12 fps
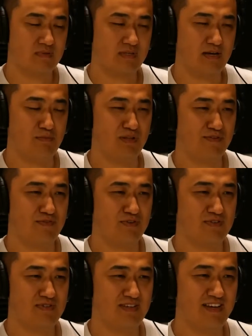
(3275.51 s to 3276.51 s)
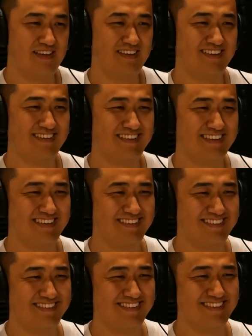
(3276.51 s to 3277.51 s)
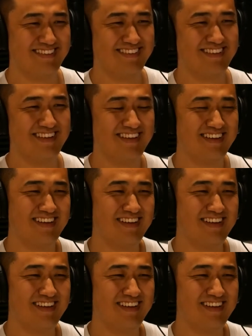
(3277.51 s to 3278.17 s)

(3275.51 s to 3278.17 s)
you can't got, believe you. you've got to be kidding.